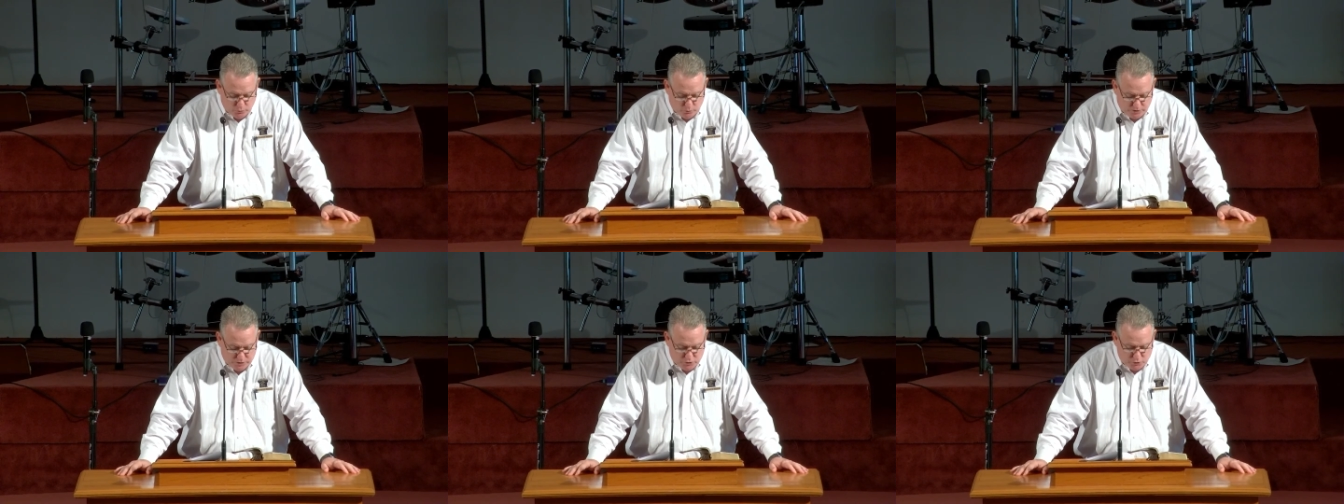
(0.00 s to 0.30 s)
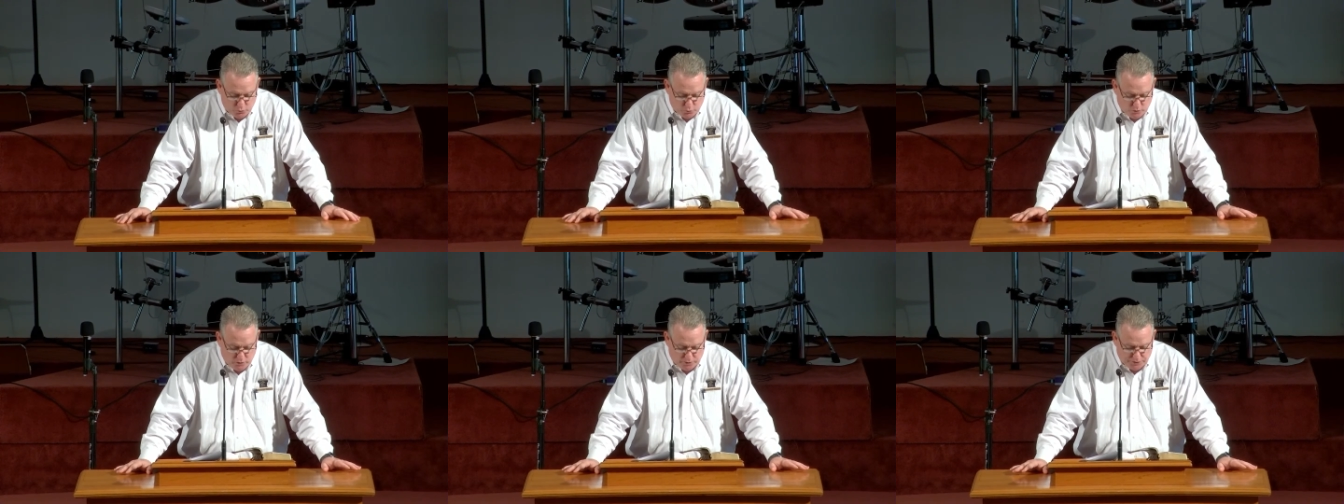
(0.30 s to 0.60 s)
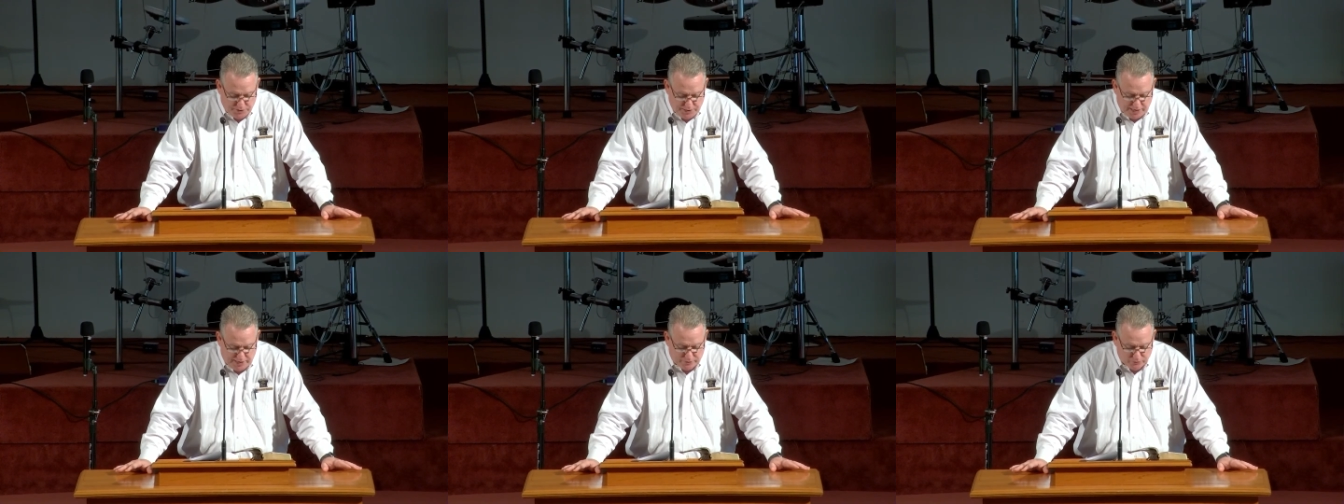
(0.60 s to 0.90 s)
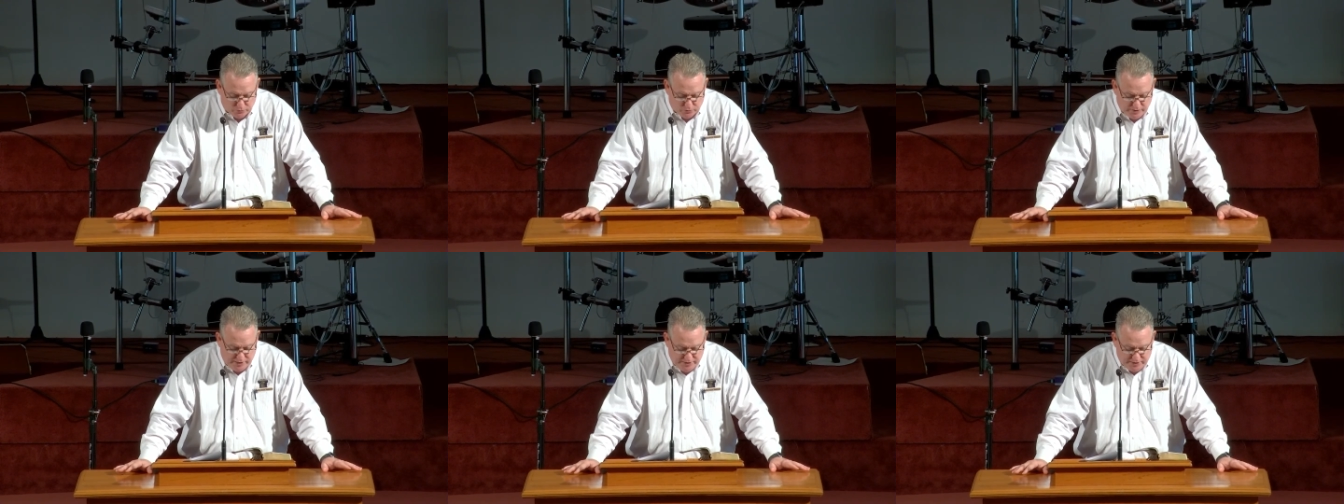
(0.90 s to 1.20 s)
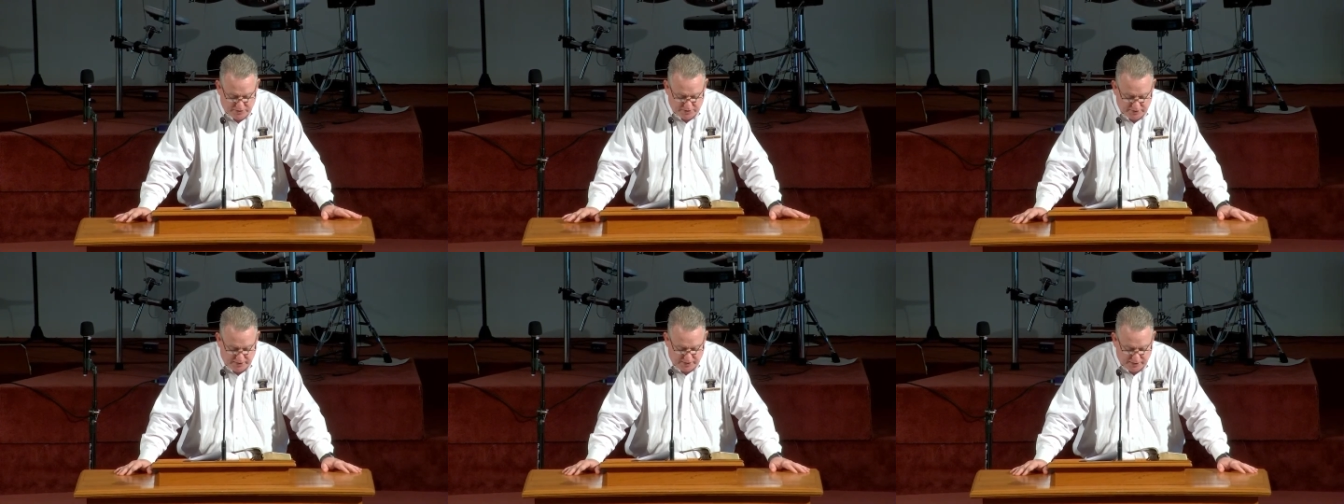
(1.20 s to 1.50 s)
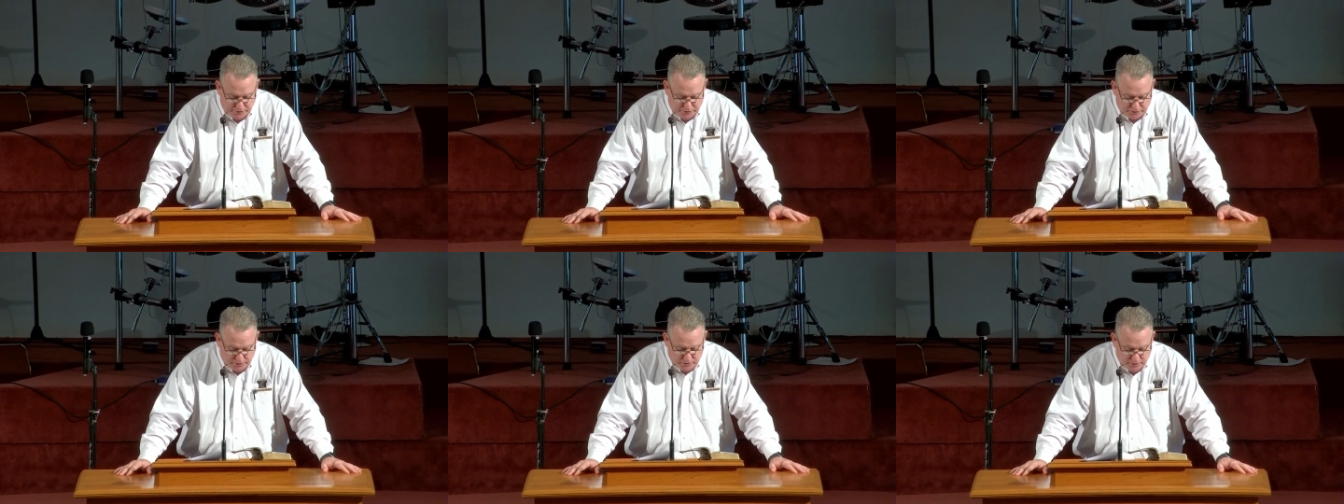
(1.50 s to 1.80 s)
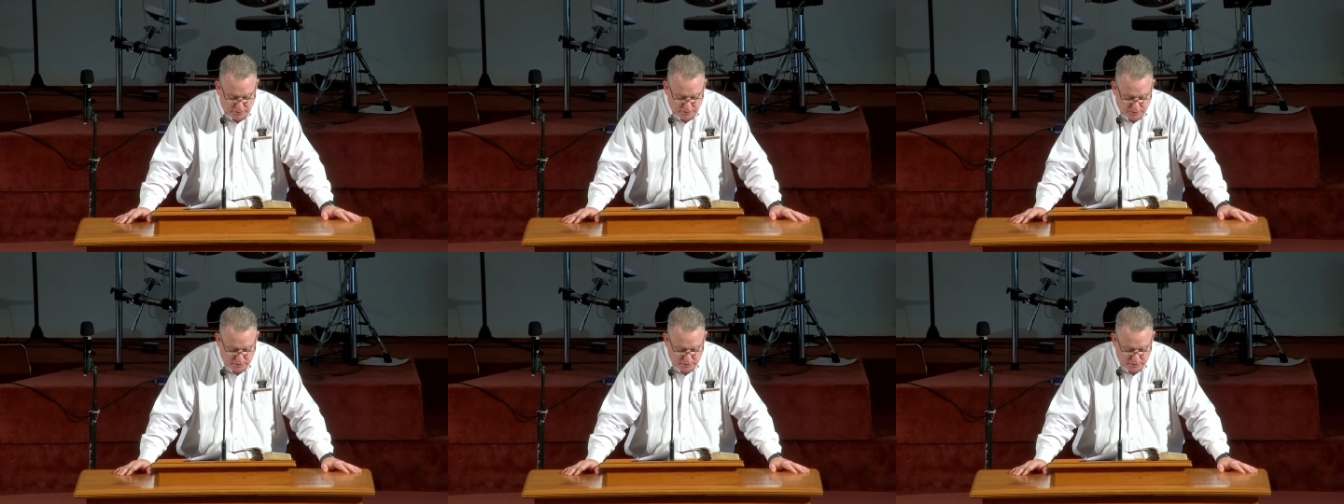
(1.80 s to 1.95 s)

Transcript: which we'll not read together,